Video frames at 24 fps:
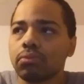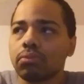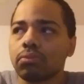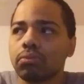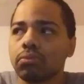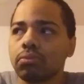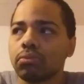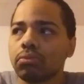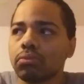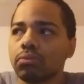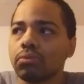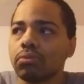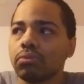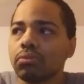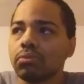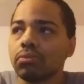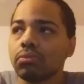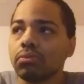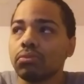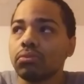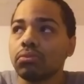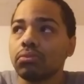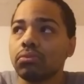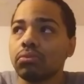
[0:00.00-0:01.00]

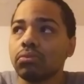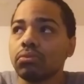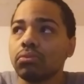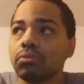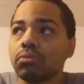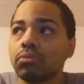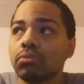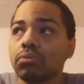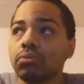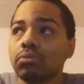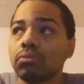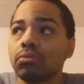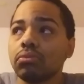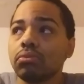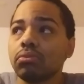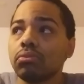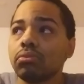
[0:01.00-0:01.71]
Nobody speaks.